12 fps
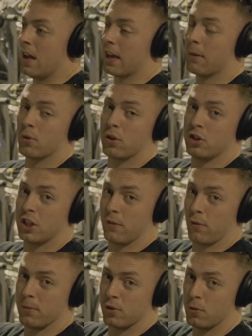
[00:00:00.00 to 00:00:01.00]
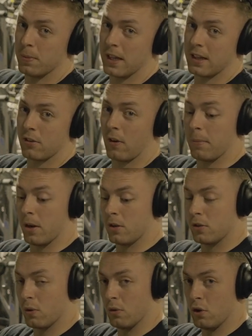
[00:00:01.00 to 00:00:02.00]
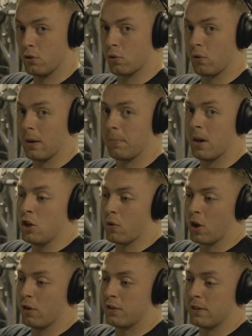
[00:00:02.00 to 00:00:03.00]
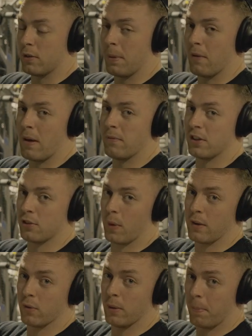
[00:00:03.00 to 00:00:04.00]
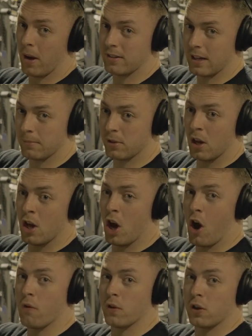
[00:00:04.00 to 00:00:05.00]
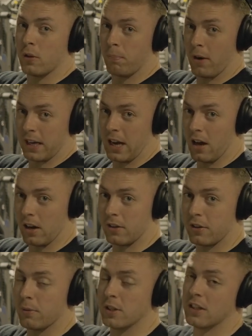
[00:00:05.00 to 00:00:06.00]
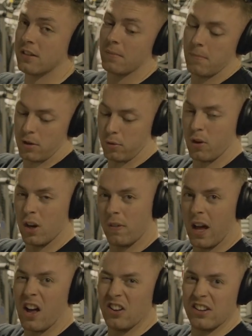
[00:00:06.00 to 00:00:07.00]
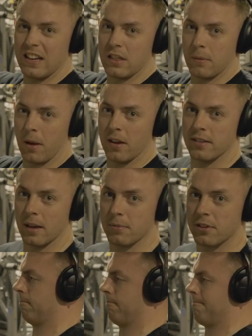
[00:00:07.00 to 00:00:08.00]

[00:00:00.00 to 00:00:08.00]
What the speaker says: Again, once you shift from a supinated grip to a neutral grip, you kind of shift a bit of emphasis away from the biceps over to the brachialis, which is a muscle kind of like underneath the biceps.